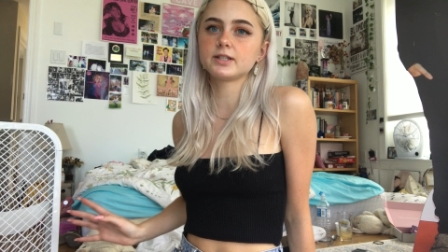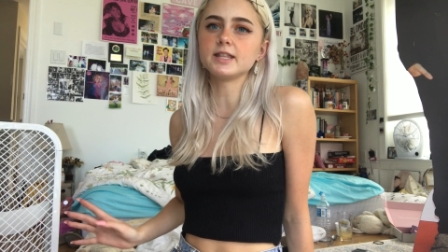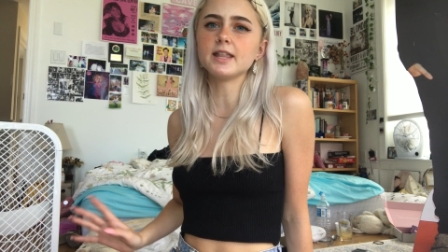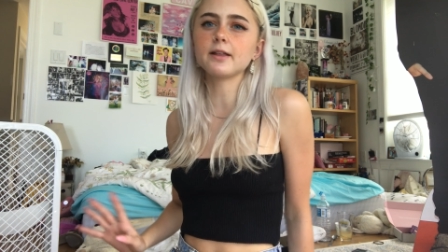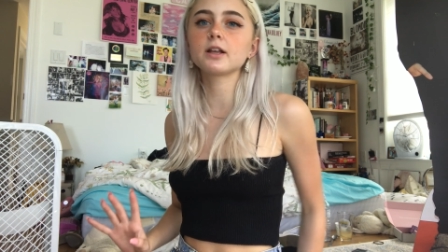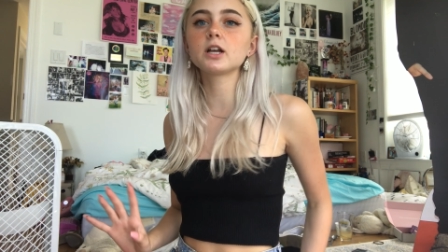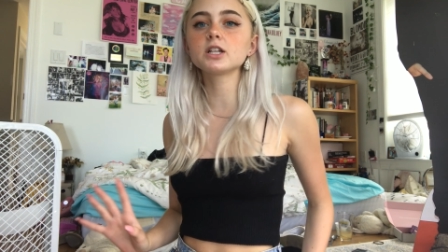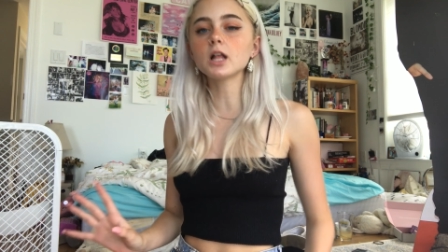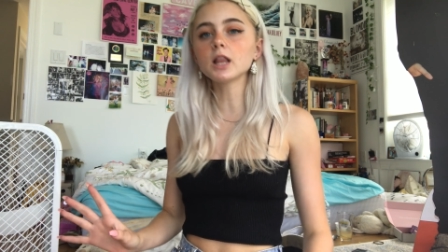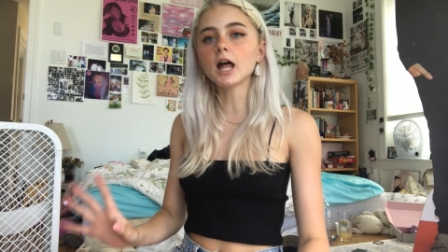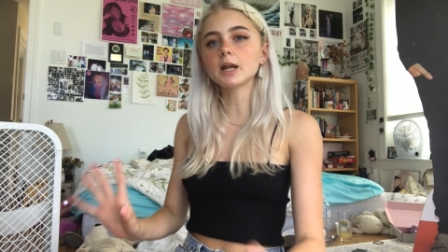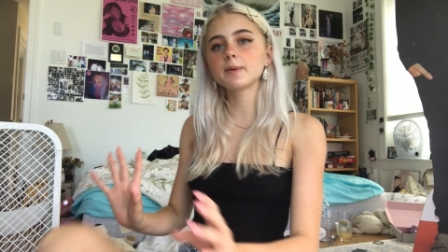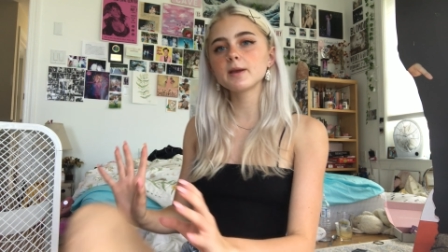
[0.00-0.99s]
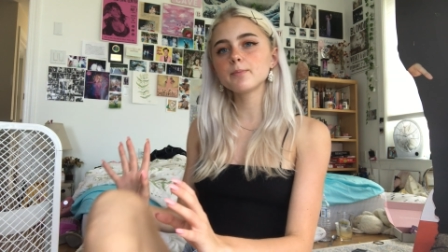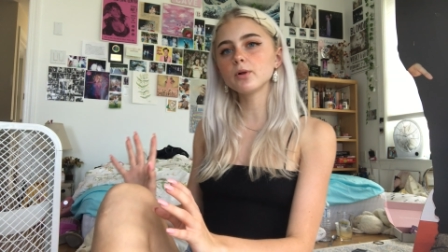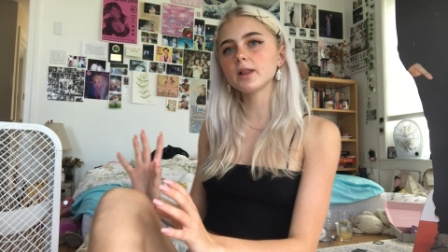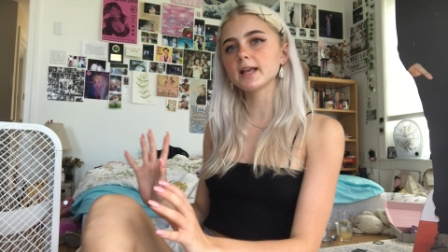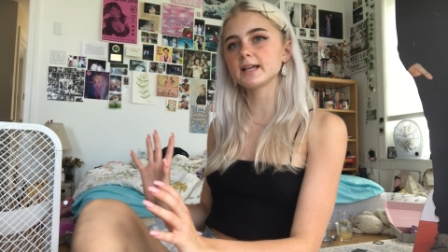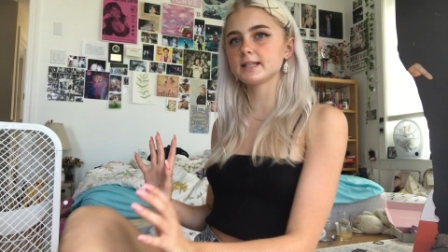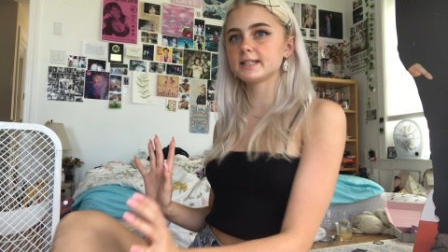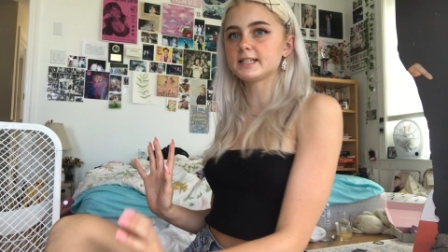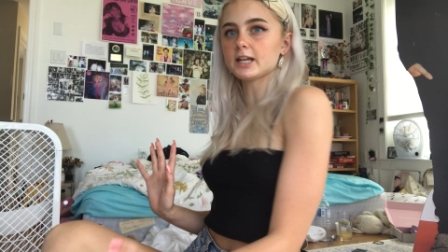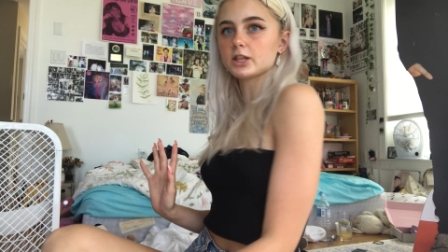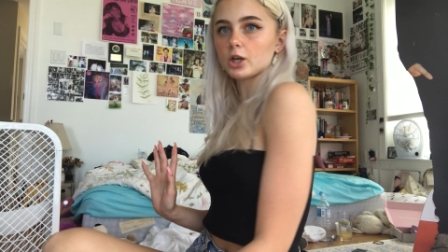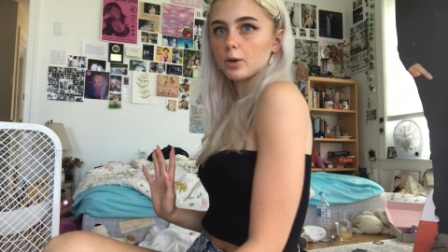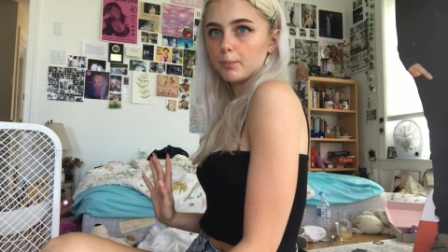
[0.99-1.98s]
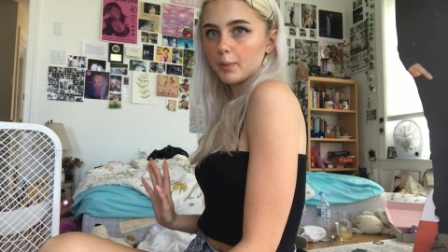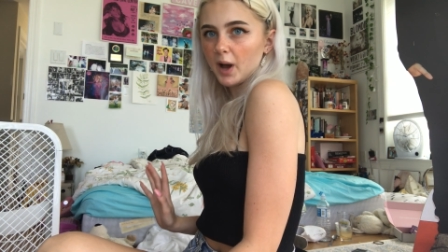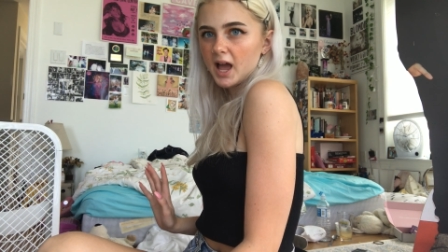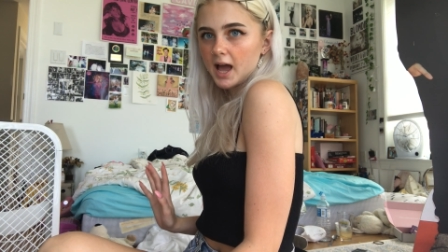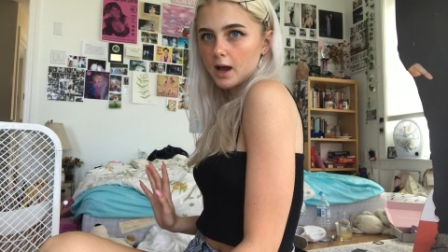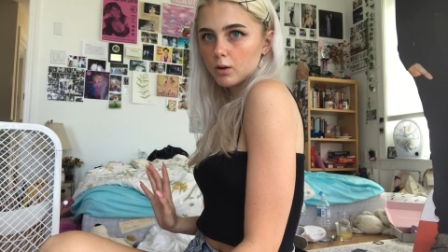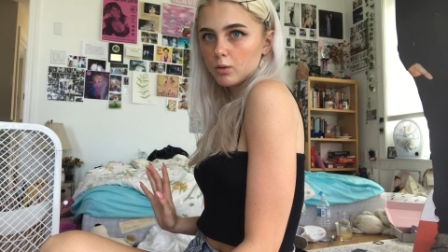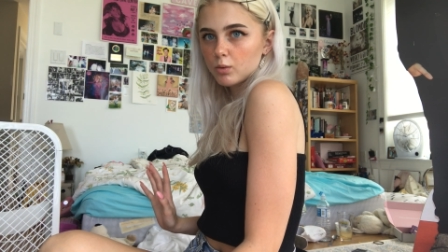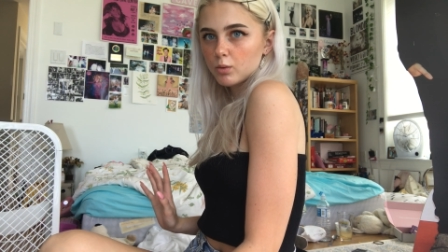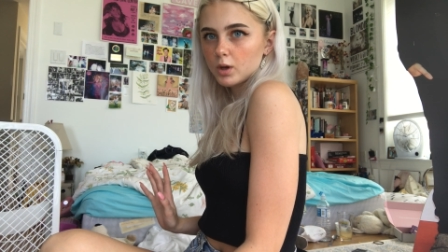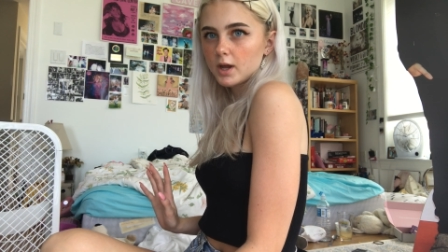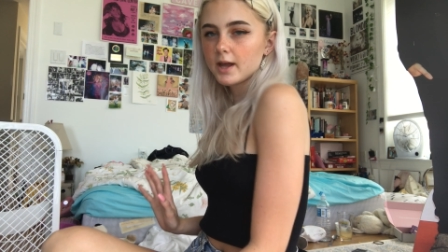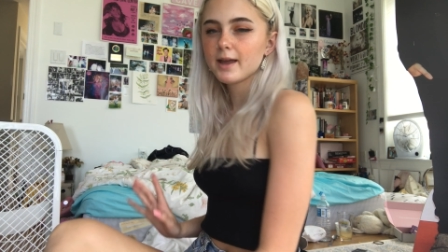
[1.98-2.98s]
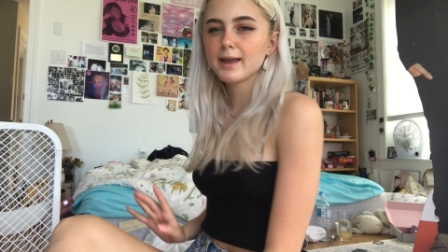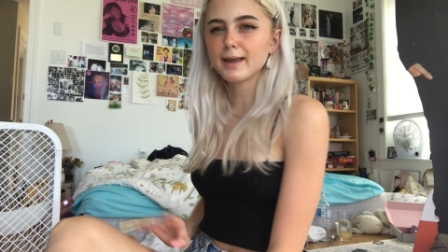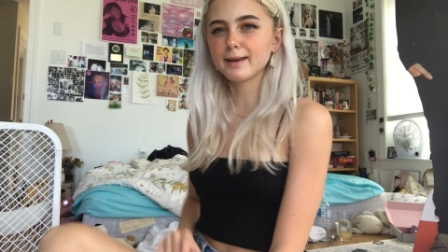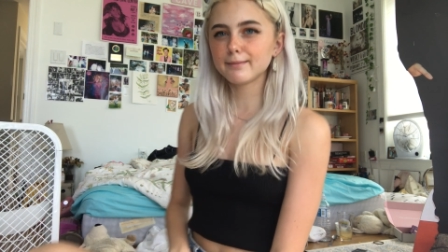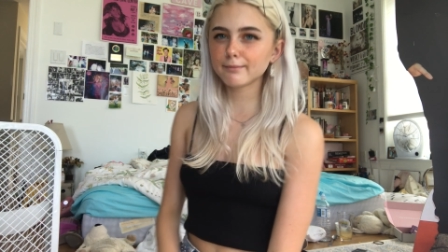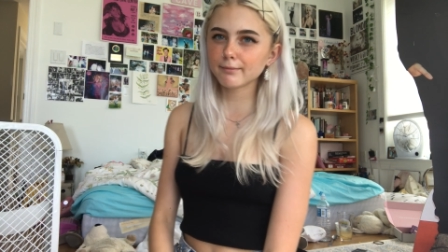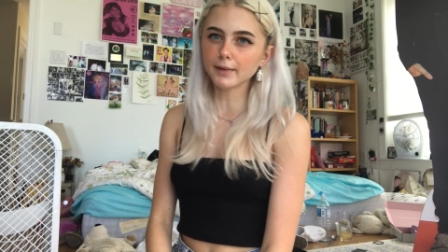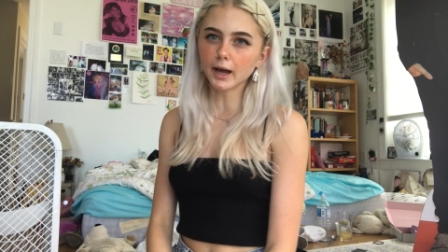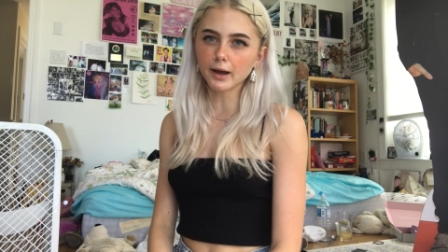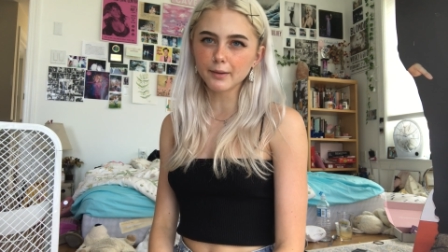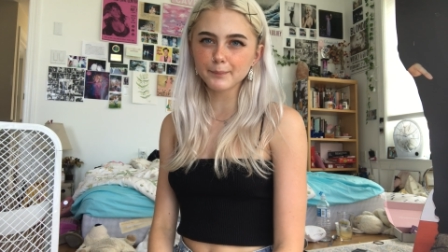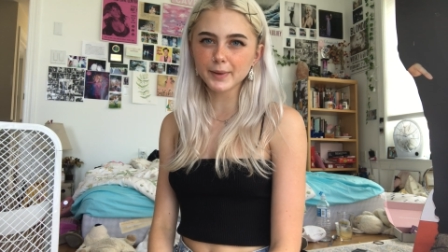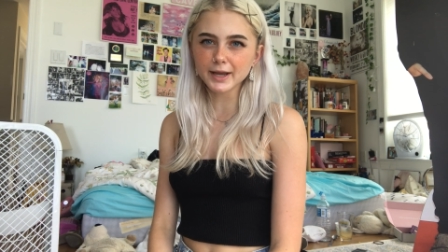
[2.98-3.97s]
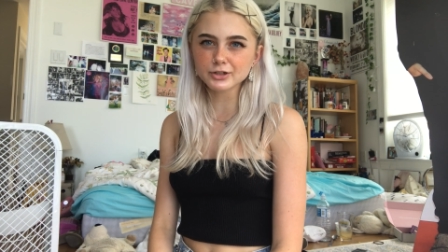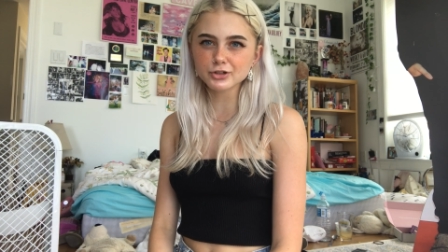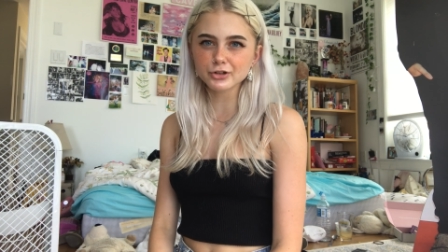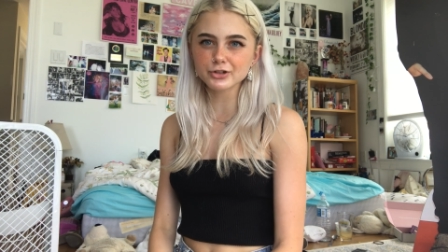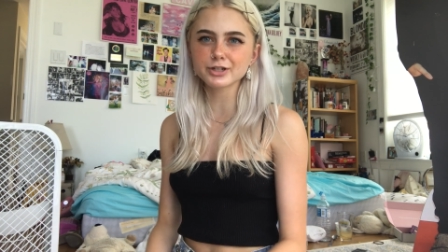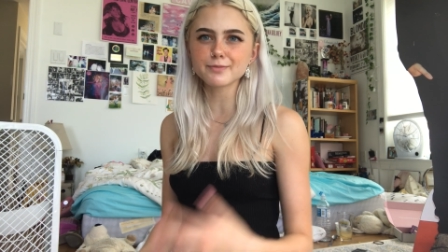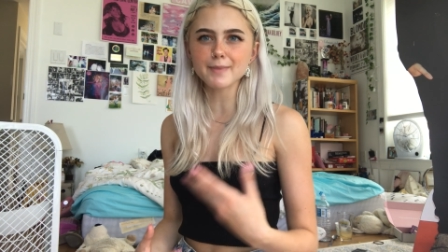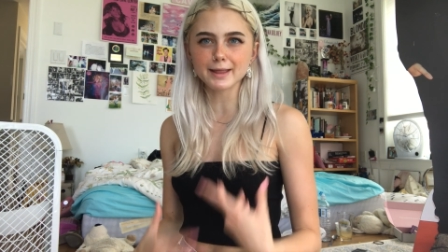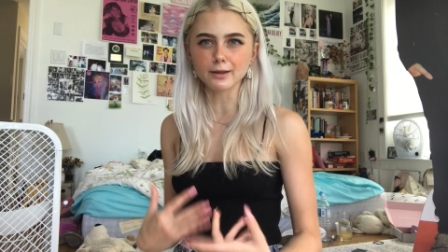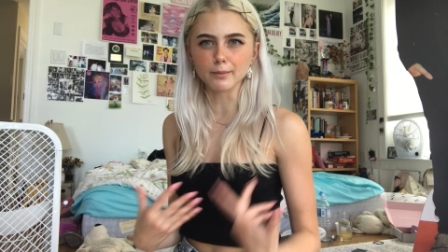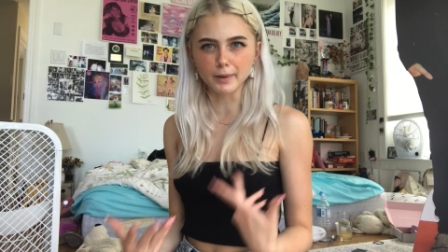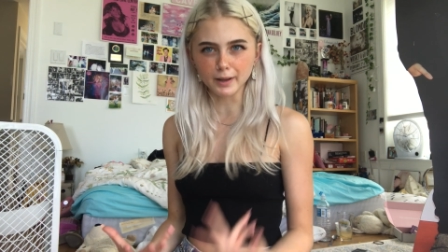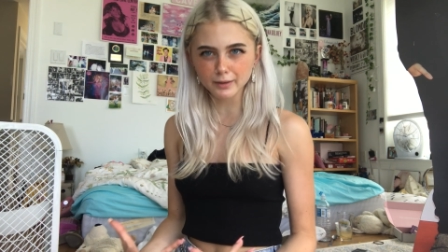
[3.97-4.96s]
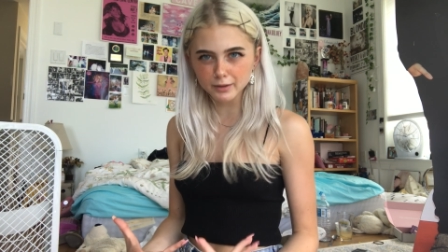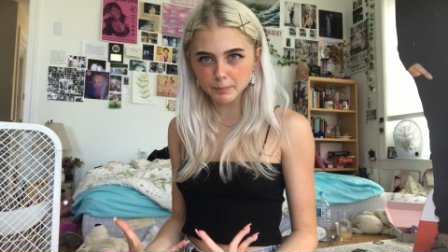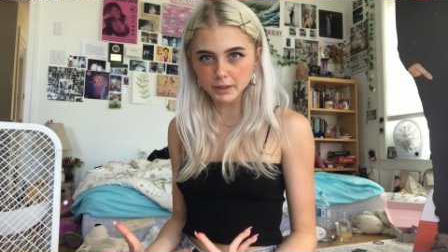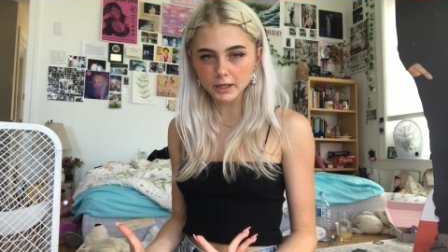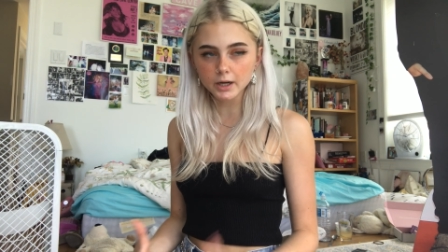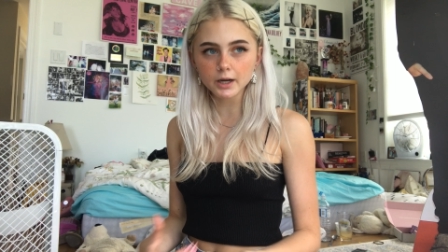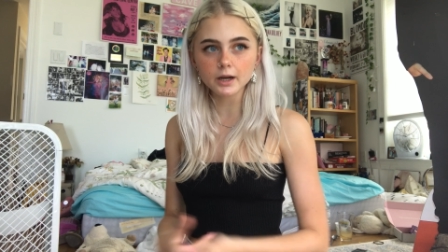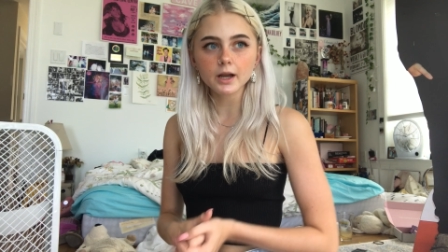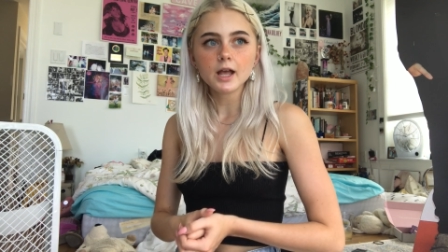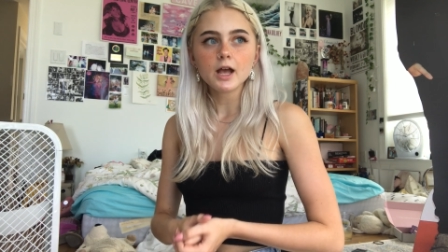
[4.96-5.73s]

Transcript: because a lot of people like stick their butt out in pictures to make their butt look bigger,